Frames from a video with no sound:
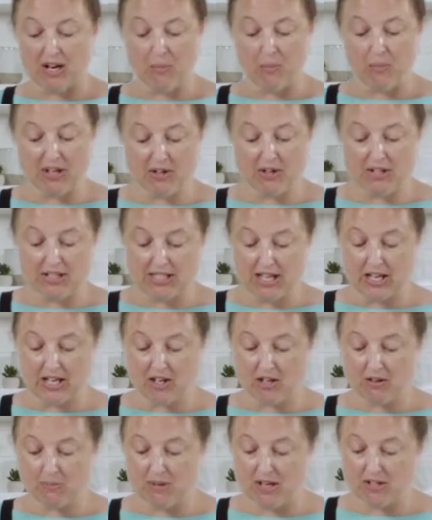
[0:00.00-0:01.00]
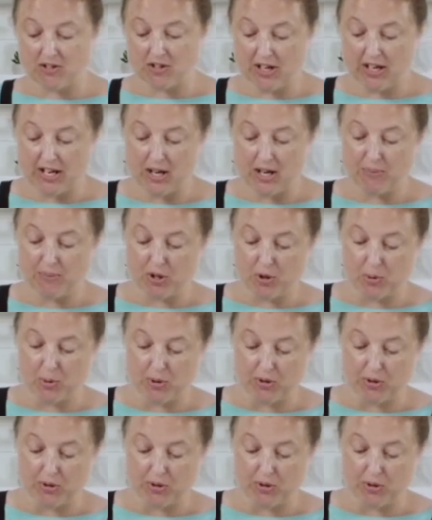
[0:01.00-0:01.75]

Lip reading: I want you to take your measuring cup, your